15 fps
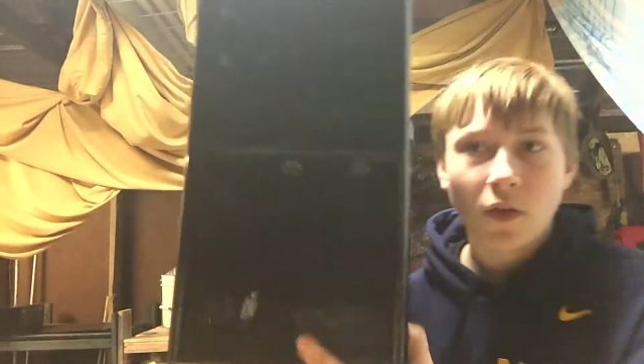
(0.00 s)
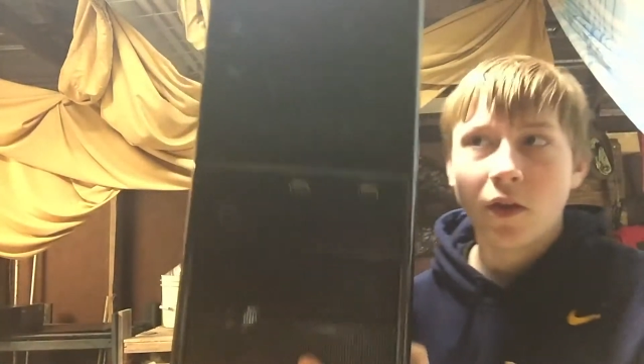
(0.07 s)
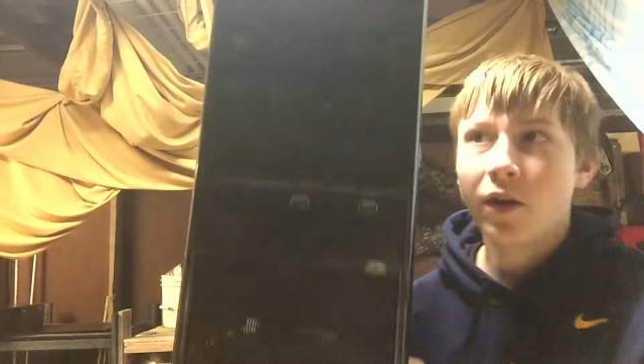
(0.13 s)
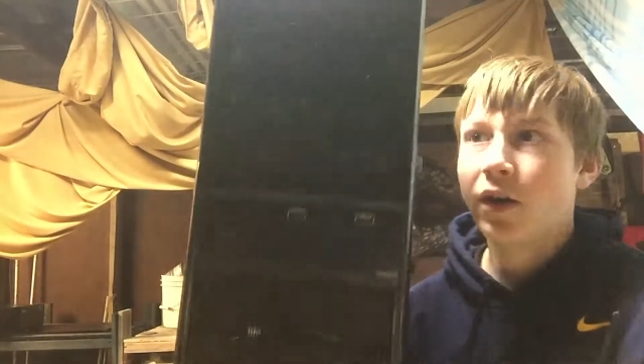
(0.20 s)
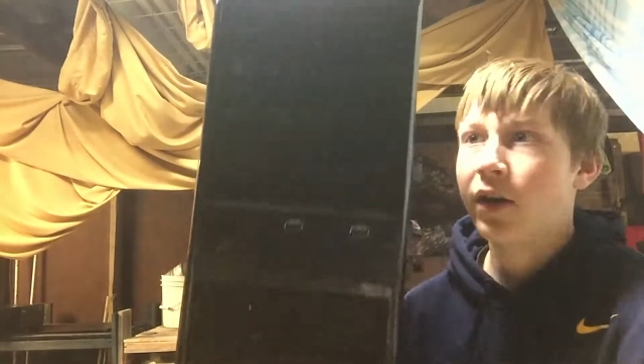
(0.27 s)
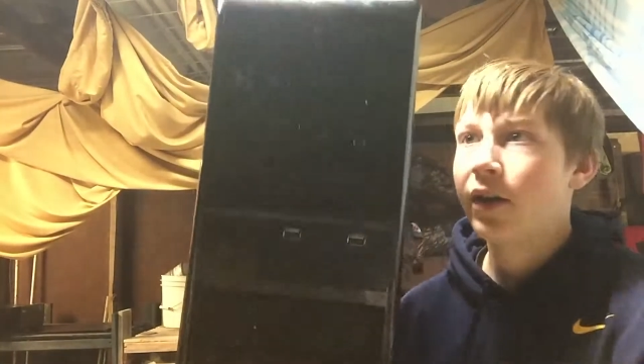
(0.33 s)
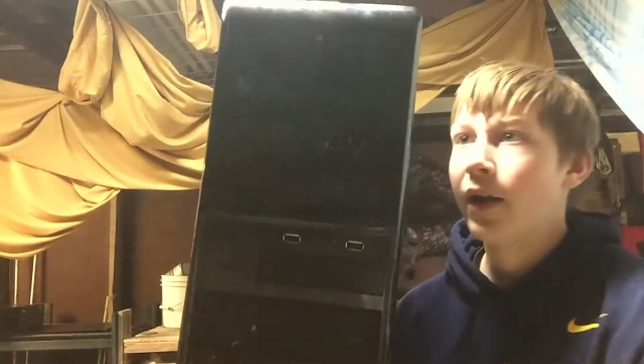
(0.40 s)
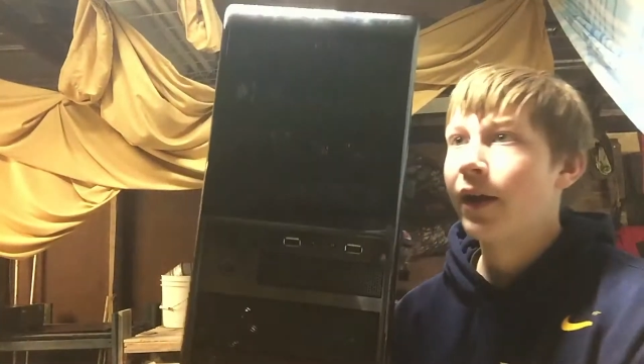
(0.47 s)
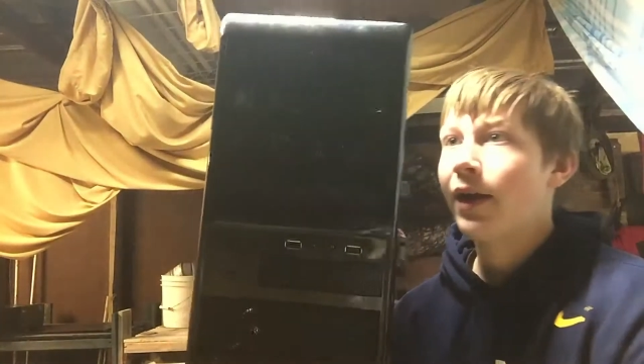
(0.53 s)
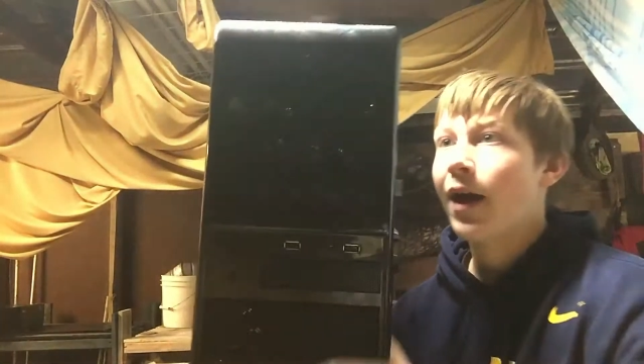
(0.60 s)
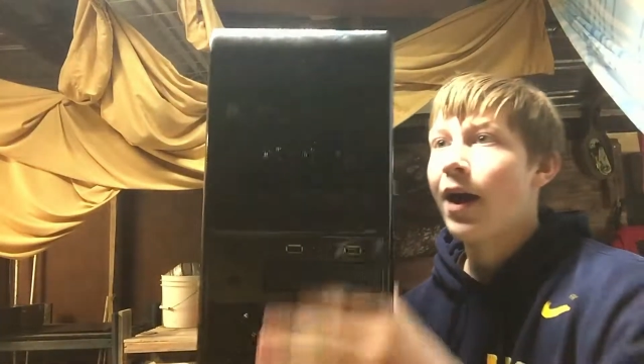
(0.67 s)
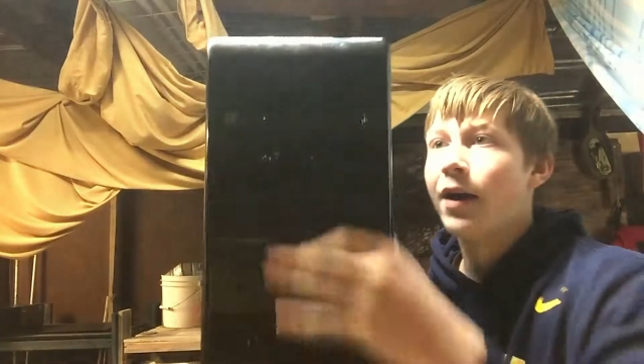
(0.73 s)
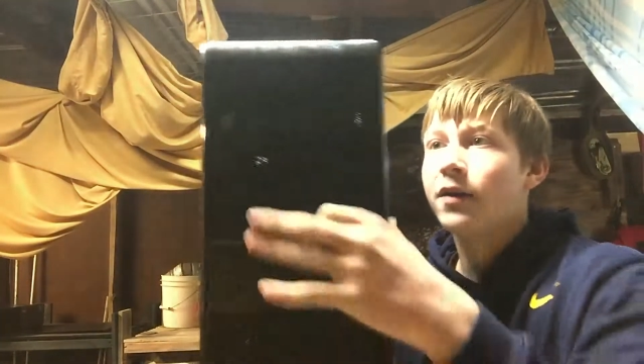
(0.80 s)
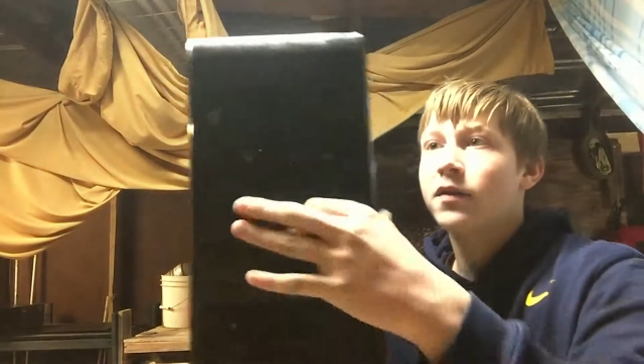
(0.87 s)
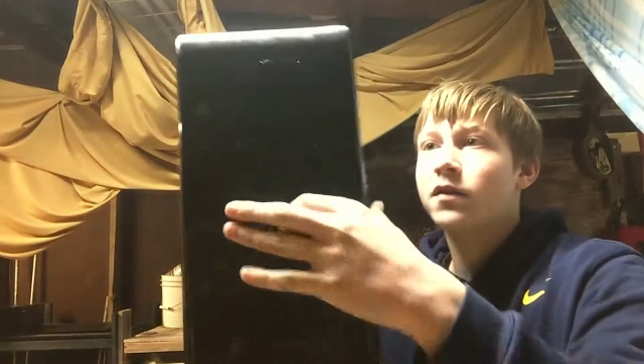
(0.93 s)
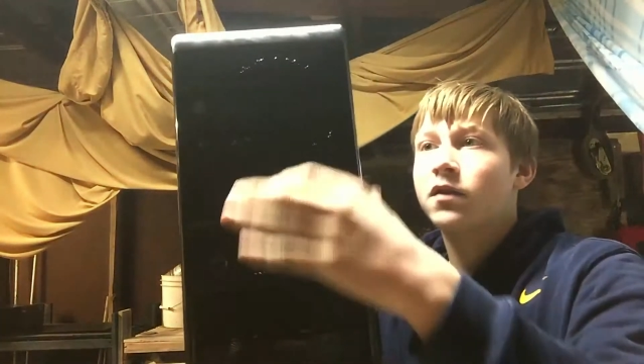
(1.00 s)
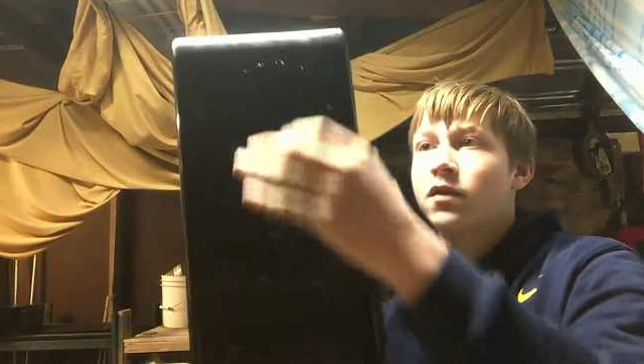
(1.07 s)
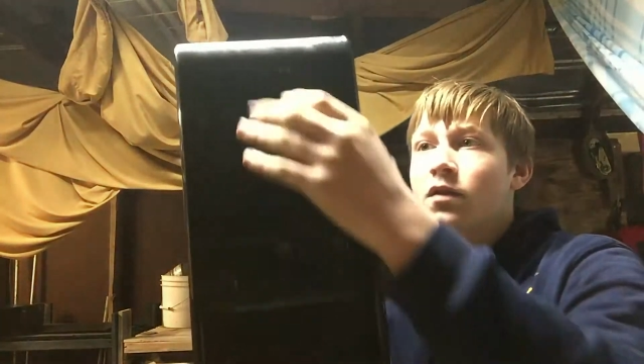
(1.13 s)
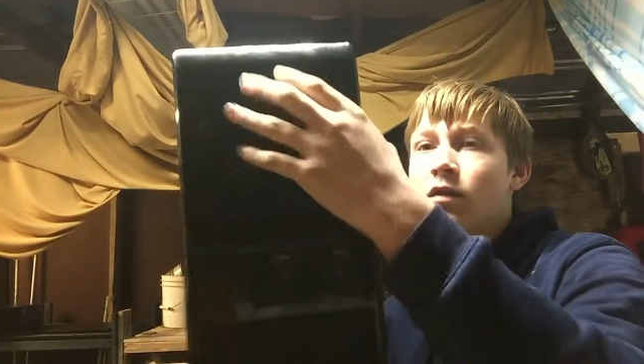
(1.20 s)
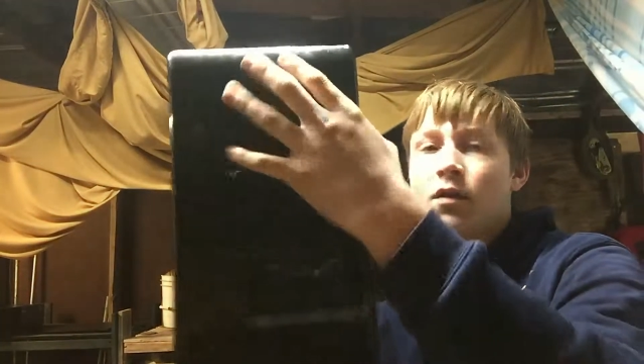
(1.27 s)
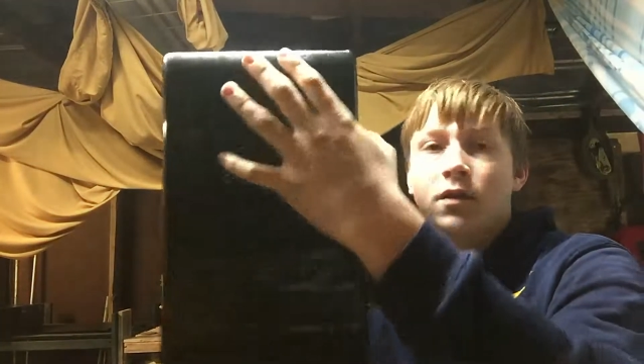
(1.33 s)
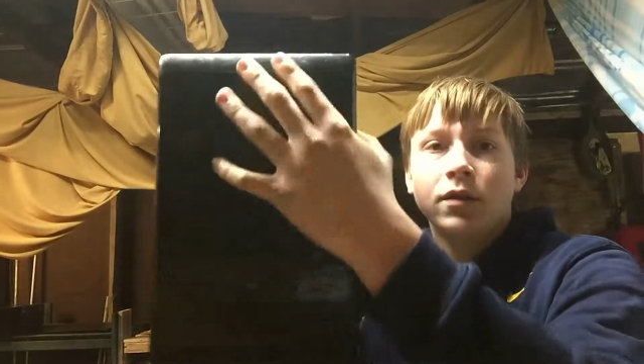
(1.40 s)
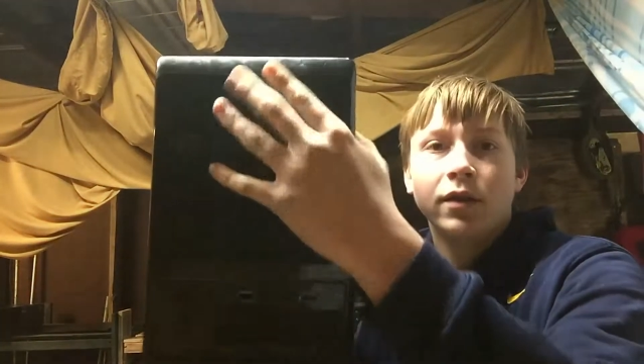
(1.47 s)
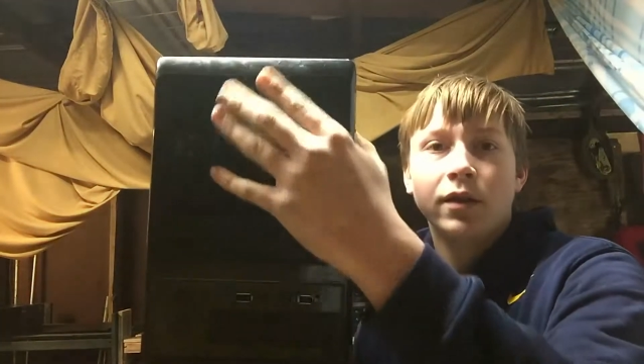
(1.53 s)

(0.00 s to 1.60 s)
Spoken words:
It has